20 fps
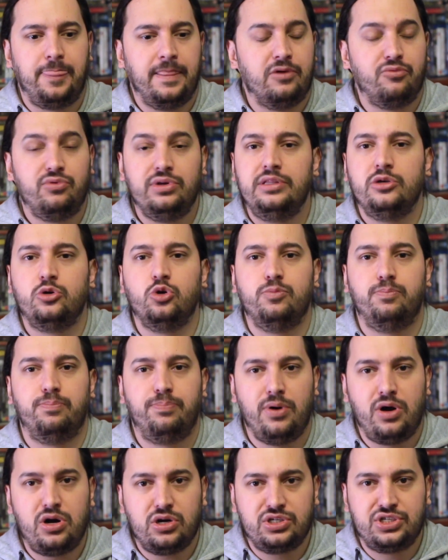a really good
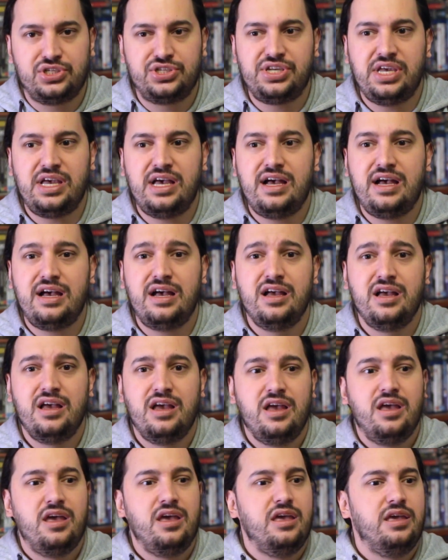boxer
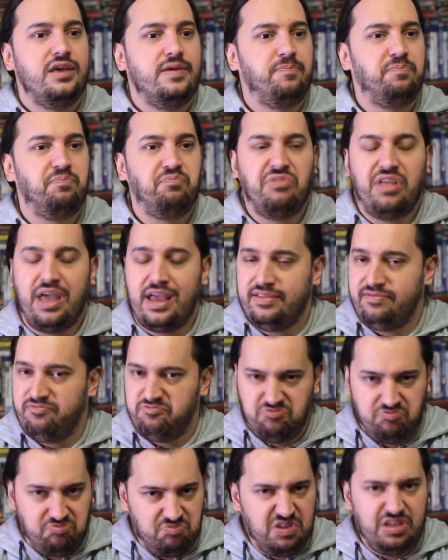
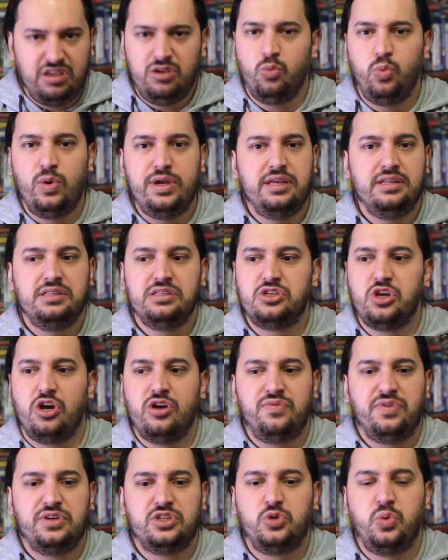he wins
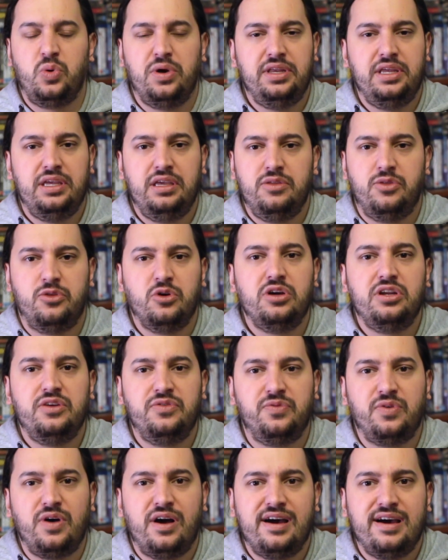over 20, 30
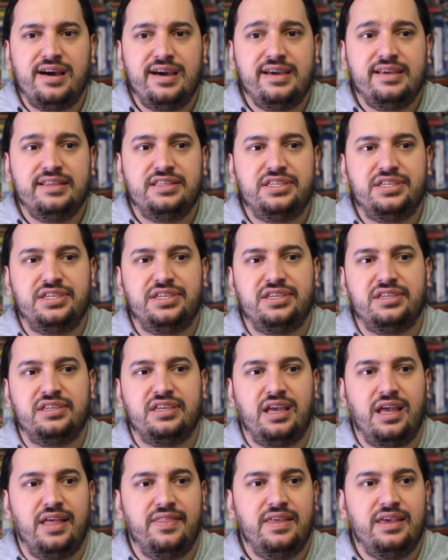fights,
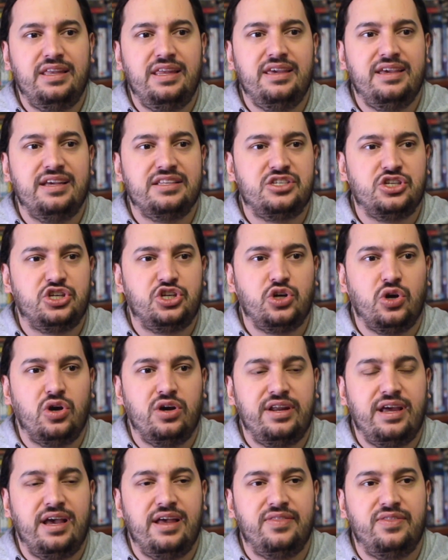and then he gets a
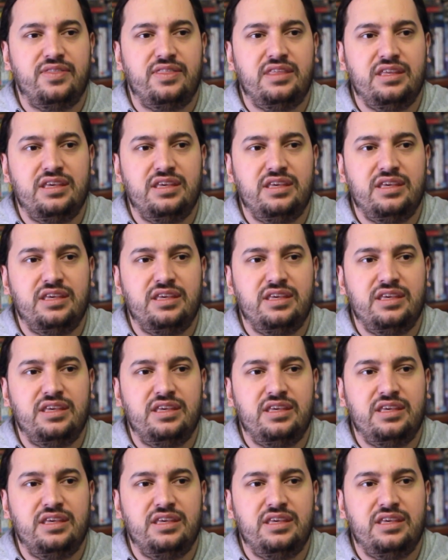shot at